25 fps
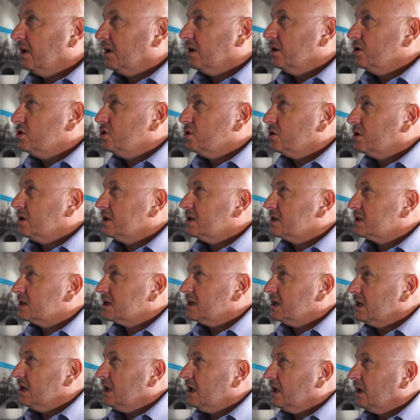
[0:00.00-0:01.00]
As you can
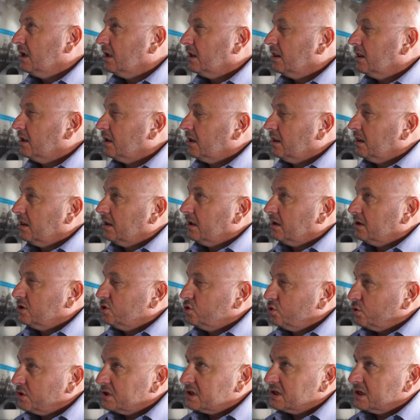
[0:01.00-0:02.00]
see, the
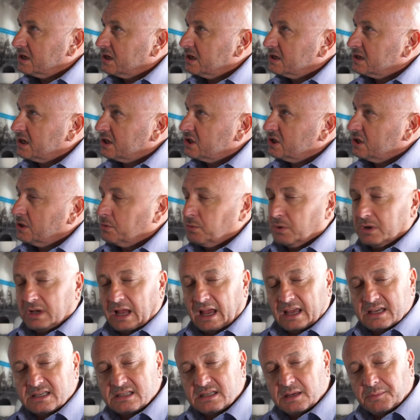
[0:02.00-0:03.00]
joystick
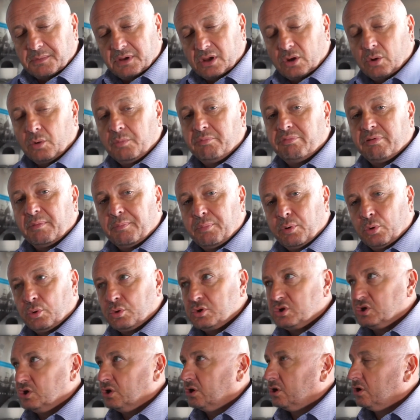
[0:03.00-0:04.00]
has something called
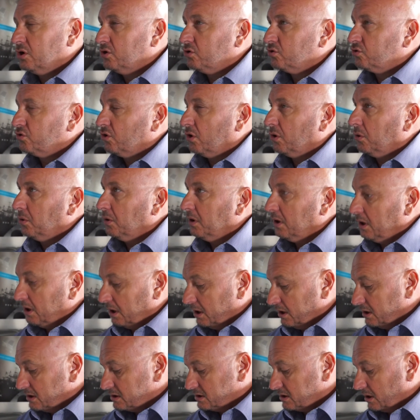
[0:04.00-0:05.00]
proportionate control.
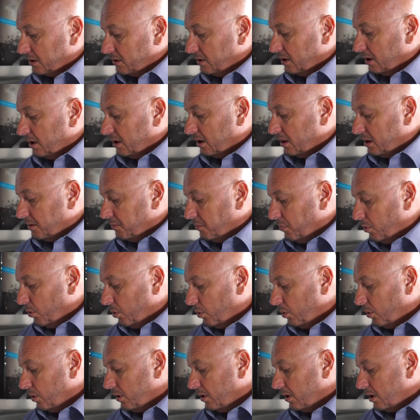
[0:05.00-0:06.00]
So
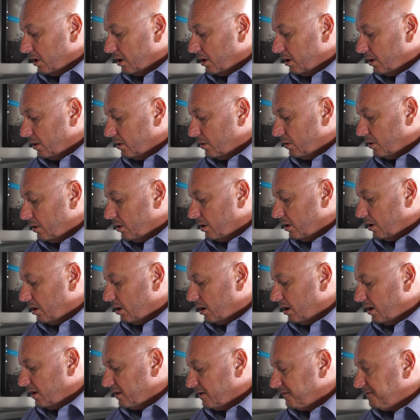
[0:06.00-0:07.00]

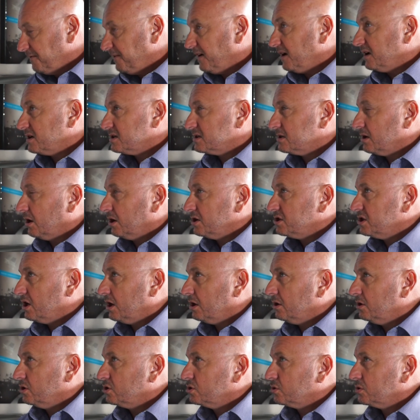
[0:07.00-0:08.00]
the faster I
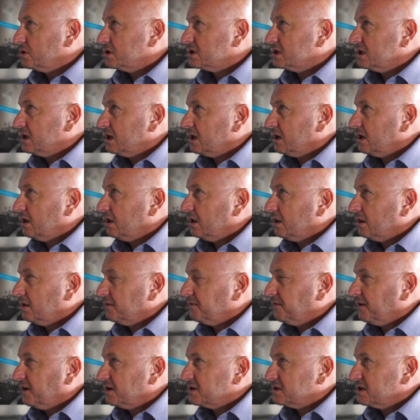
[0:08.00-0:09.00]
turn the joystick,
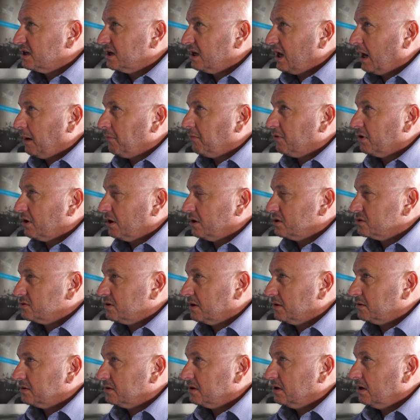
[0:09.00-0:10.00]
the faster the camera goes
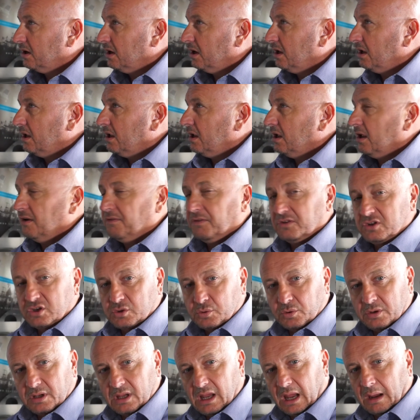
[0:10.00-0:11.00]
round. If I
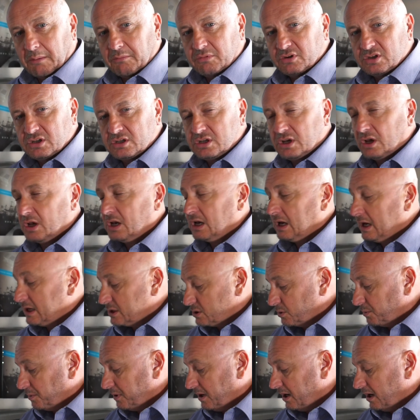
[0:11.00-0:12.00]
just want the camera to turn a
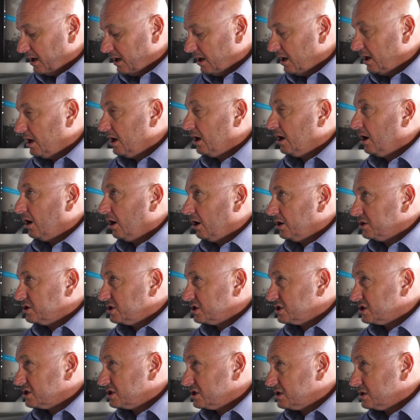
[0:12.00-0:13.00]
little bit, I
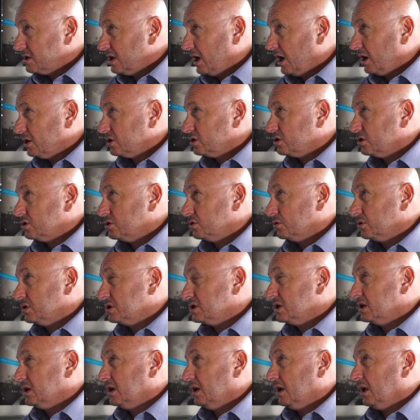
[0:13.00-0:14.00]
just touch the
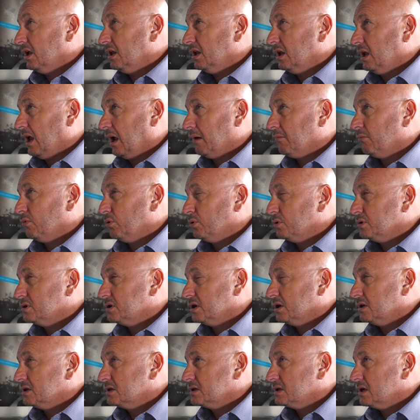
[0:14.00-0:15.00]
joystick and the camera will
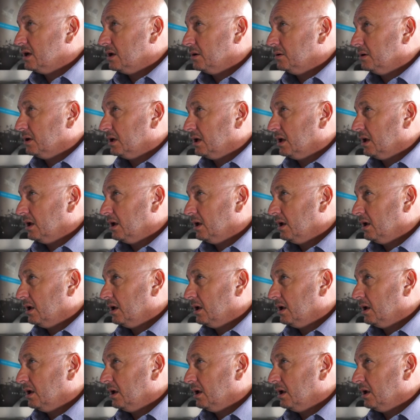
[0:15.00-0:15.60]
turn slowly.